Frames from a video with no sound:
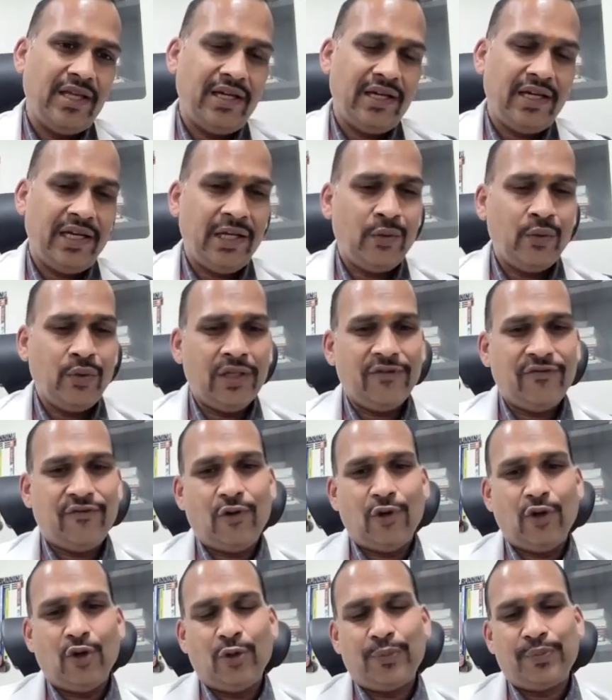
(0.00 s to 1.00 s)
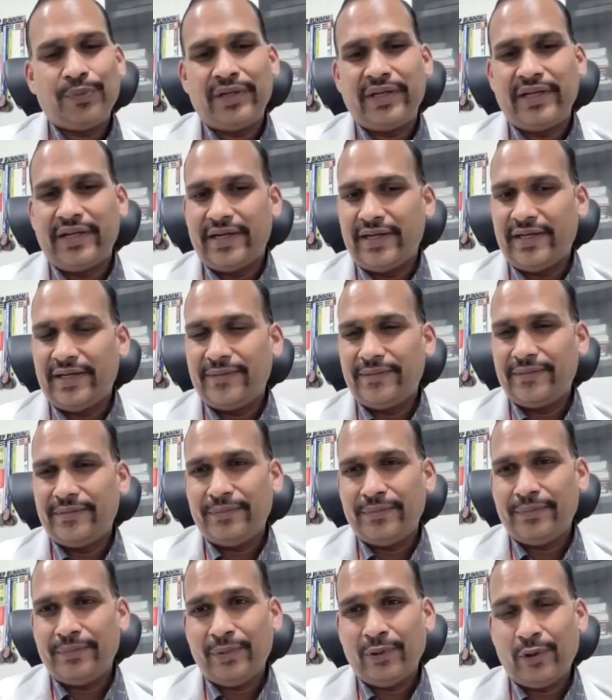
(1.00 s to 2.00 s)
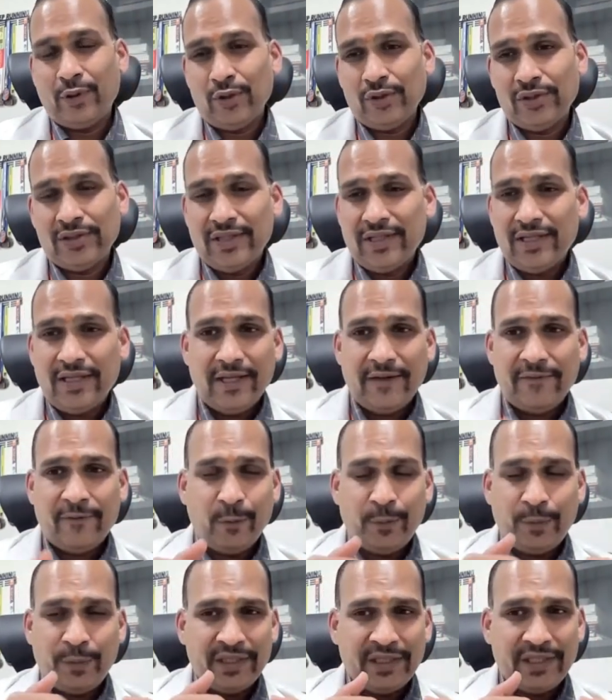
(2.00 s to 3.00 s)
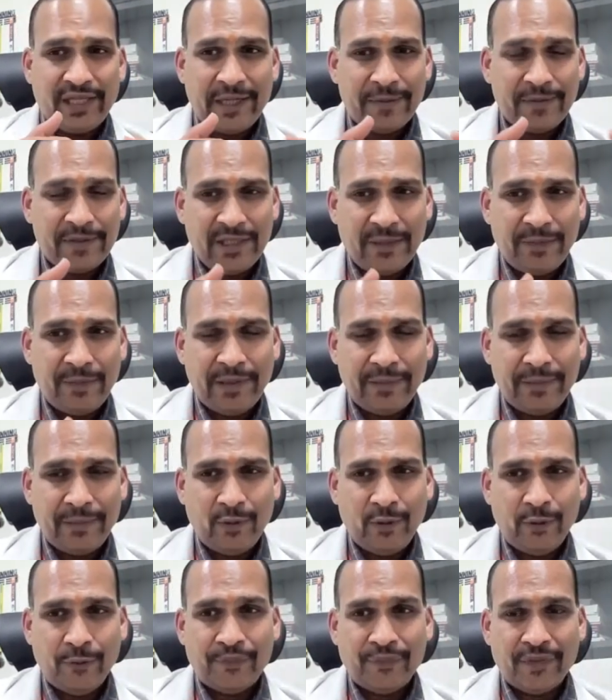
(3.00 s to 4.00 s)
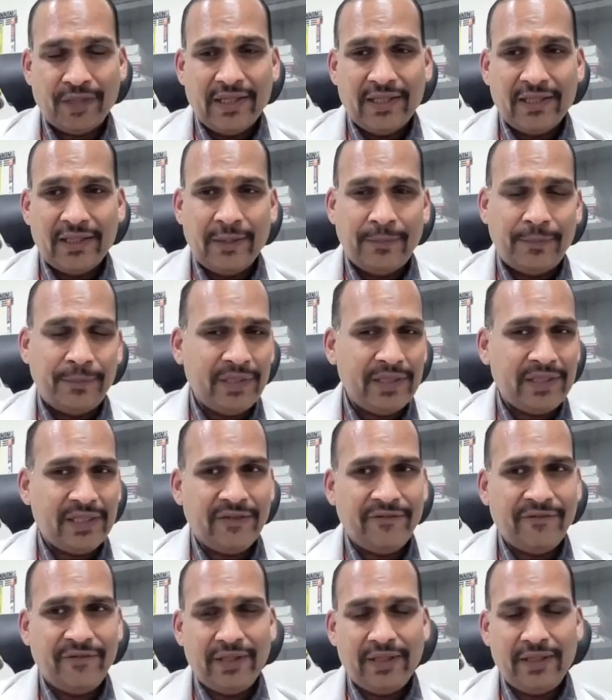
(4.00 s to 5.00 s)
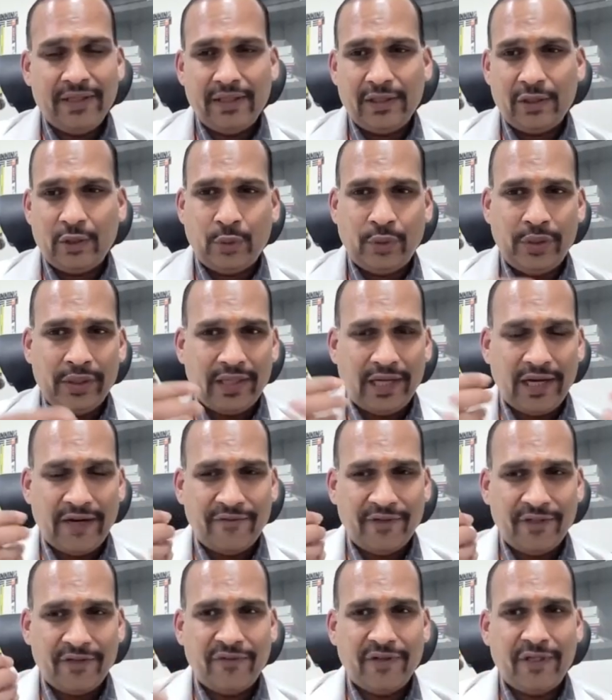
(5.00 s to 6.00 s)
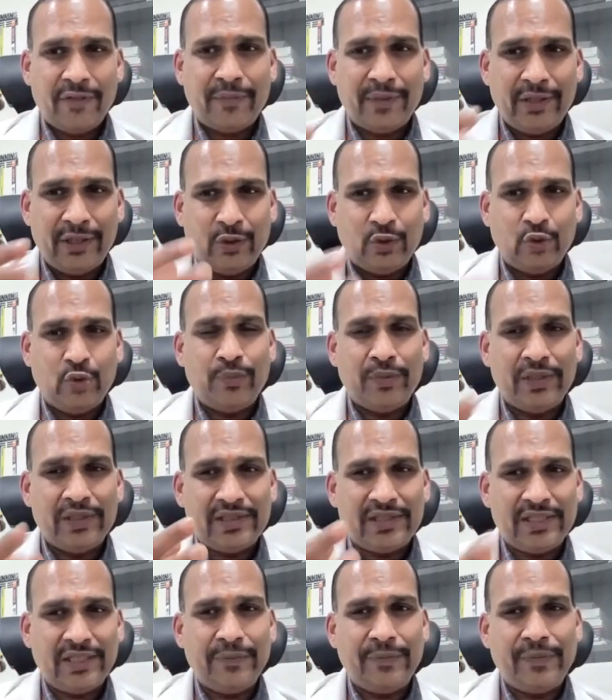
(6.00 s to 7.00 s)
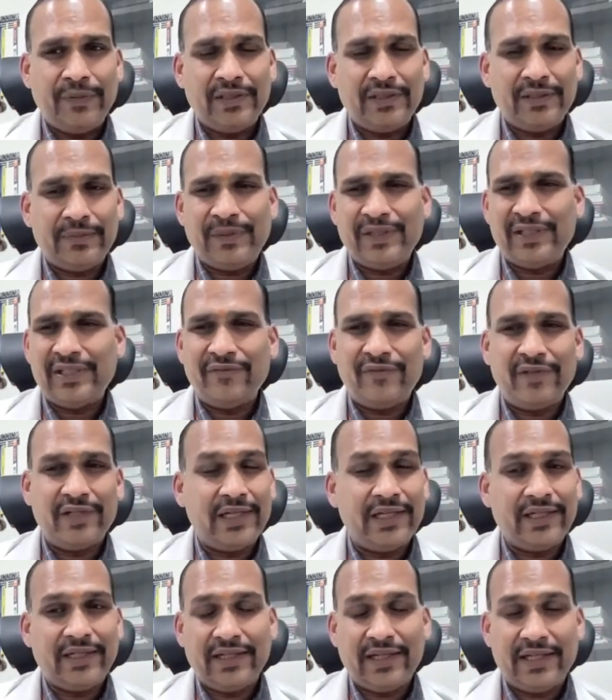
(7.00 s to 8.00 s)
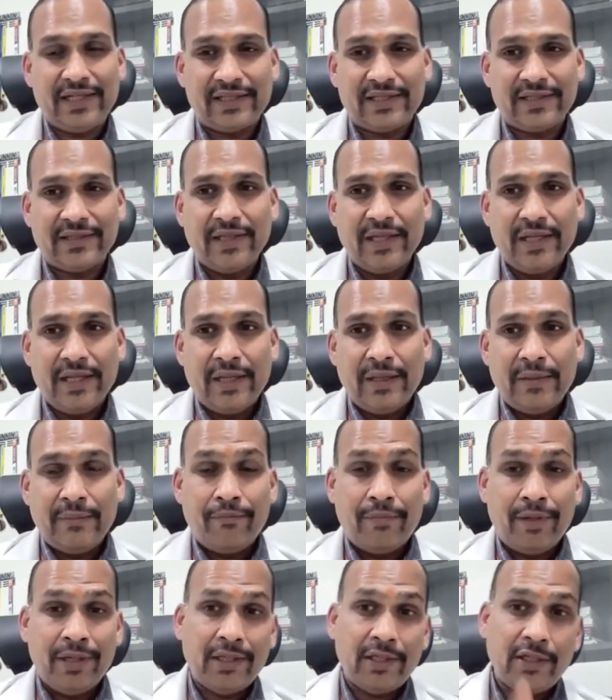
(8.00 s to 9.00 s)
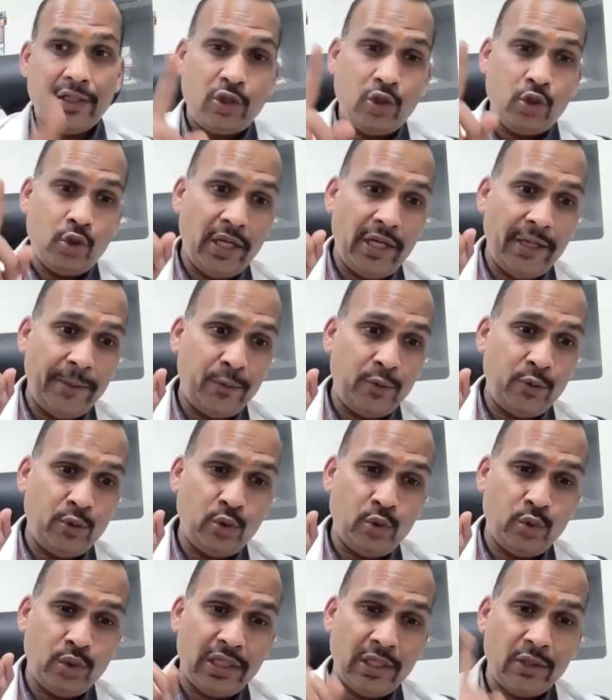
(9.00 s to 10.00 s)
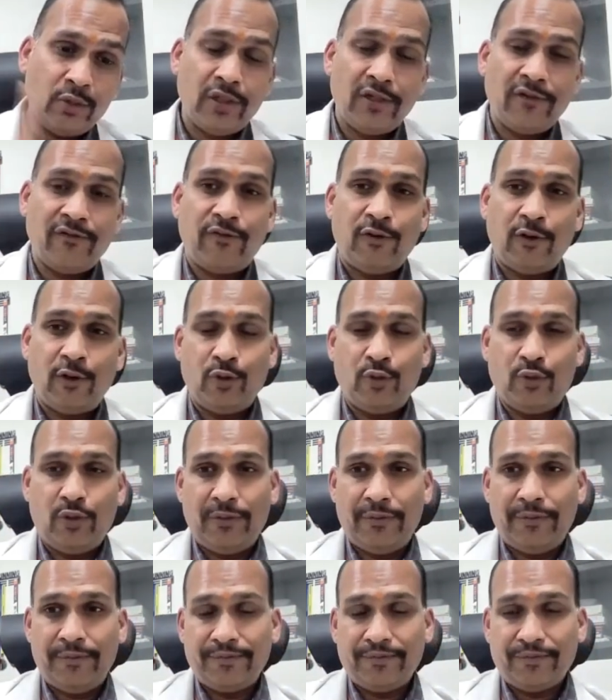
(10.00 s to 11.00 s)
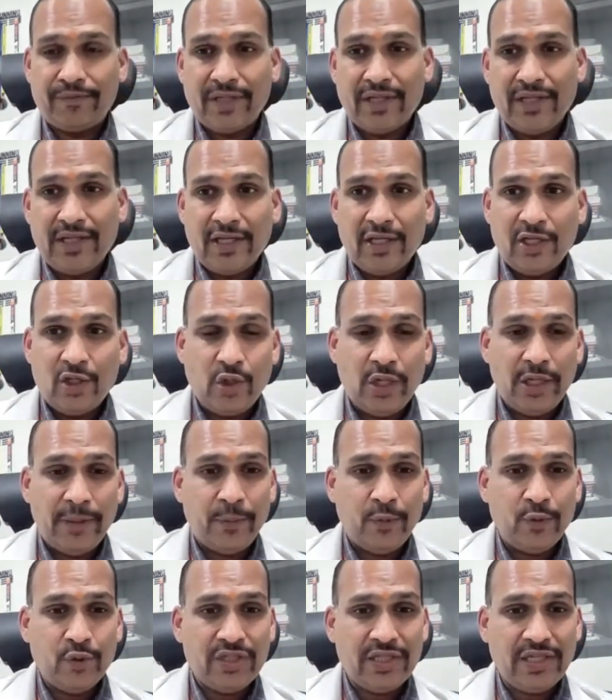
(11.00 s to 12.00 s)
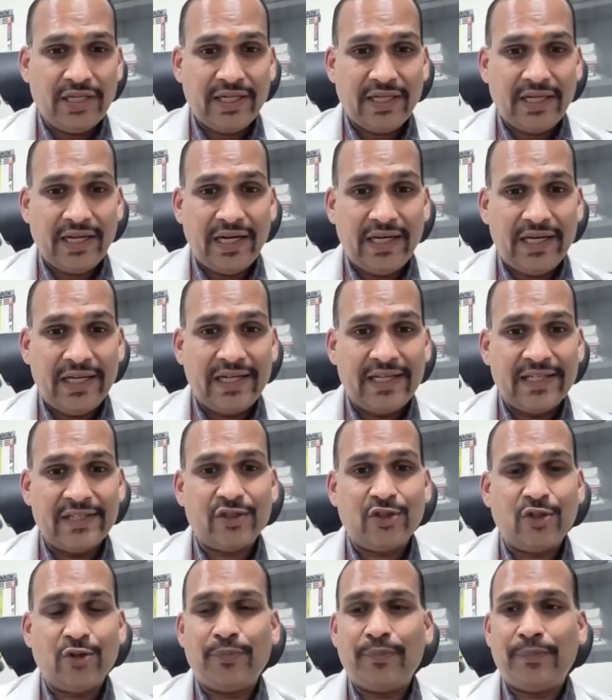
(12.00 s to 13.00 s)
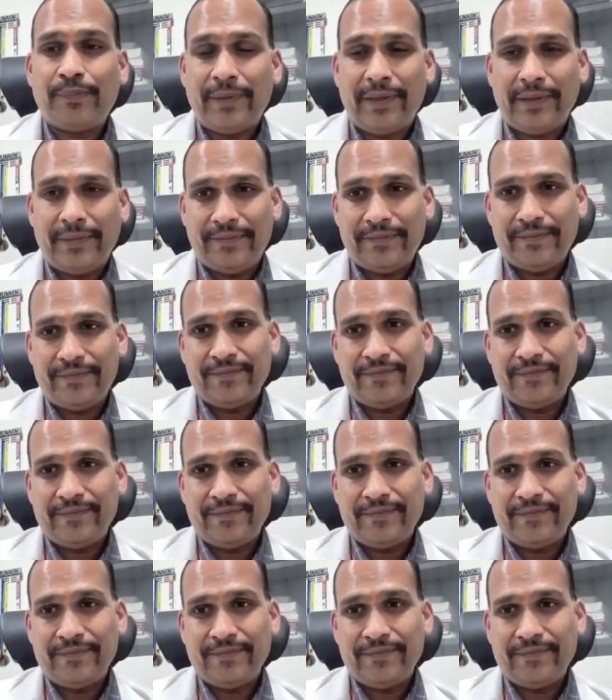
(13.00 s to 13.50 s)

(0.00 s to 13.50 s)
Regular follow-up needed, because if you prescribe CPAP, no, then patient will quit after 1 month, 2 months, 3 months. Patient will get relaxed, but you have to do regular follow-up. You have to check adherence of PAP.